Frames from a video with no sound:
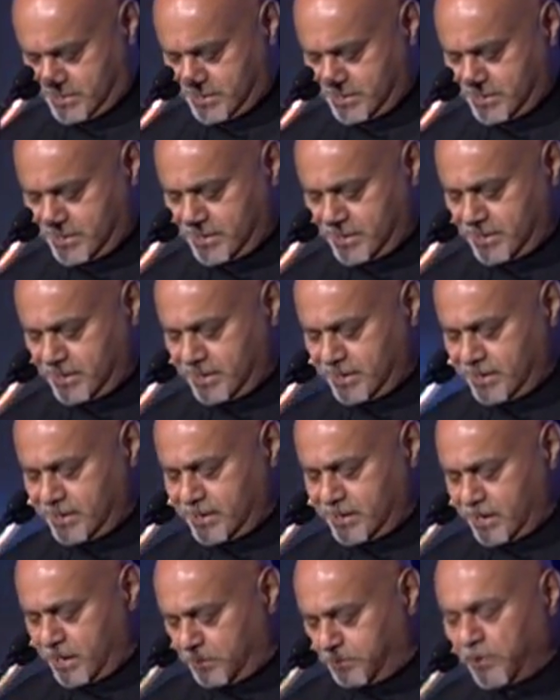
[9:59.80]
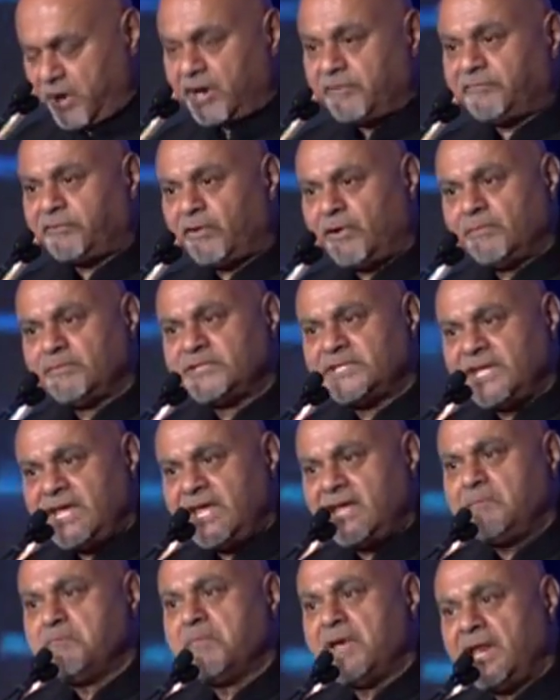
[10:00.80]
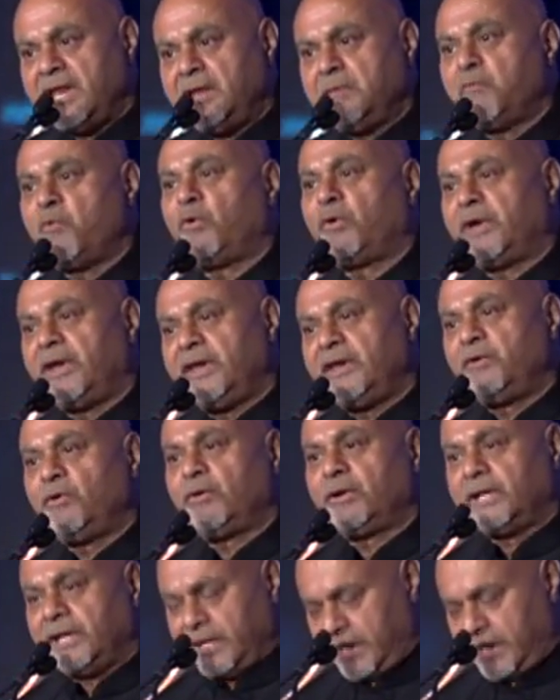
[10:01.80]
Apart from seeing many more Indo-Canadians